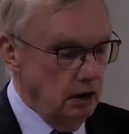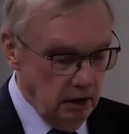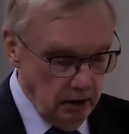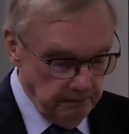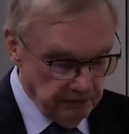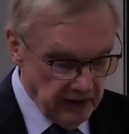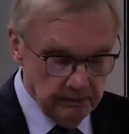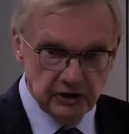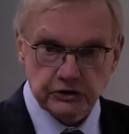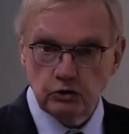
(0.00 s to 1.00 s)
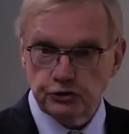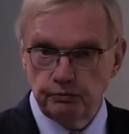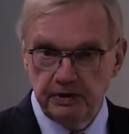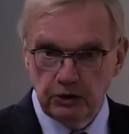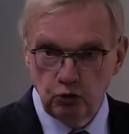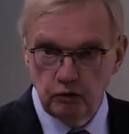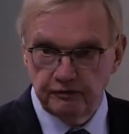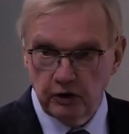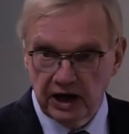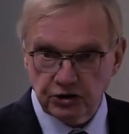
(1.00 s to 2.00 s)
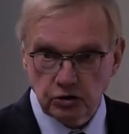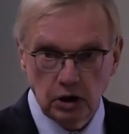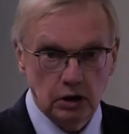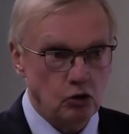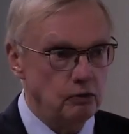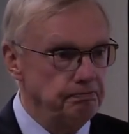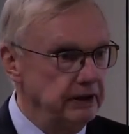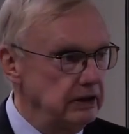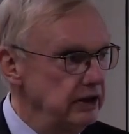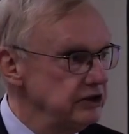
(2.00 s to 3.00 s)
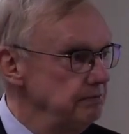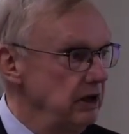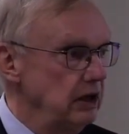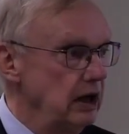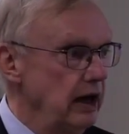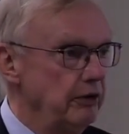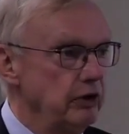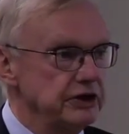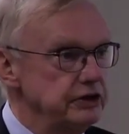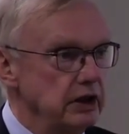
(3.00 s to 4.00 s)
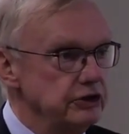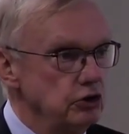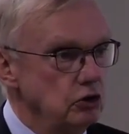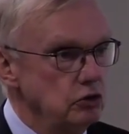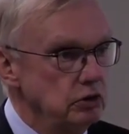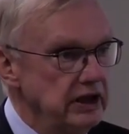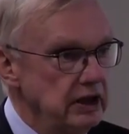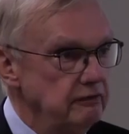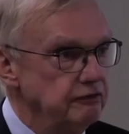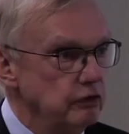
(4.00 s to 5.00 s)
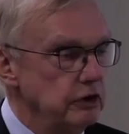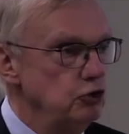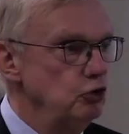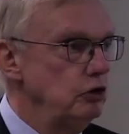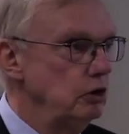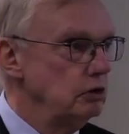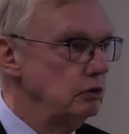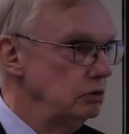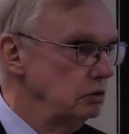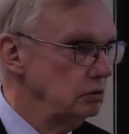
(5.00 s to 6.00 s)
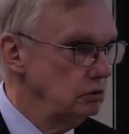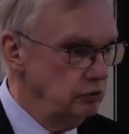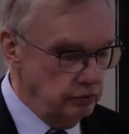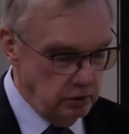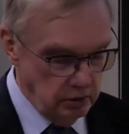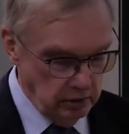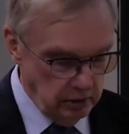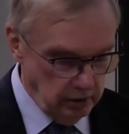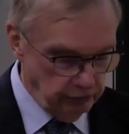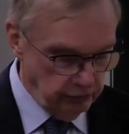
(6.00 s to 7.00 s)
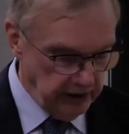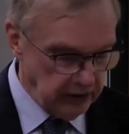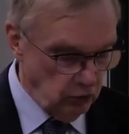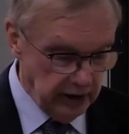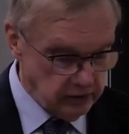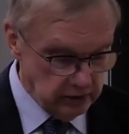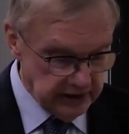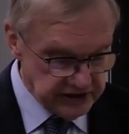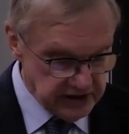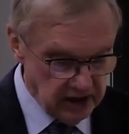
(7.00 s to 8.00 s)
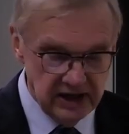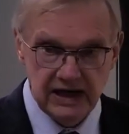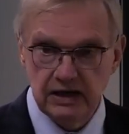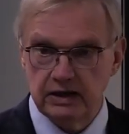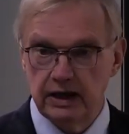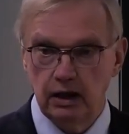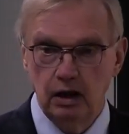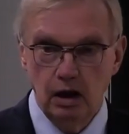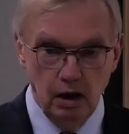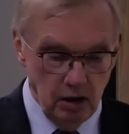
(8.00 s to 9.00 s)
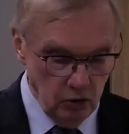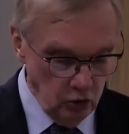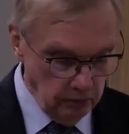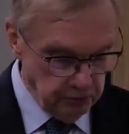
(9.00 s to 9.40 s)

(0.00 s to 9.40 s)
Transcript: Uh, there must also be room for national competence in many areas. There's no need for the union to, to regulate, at least in detail, all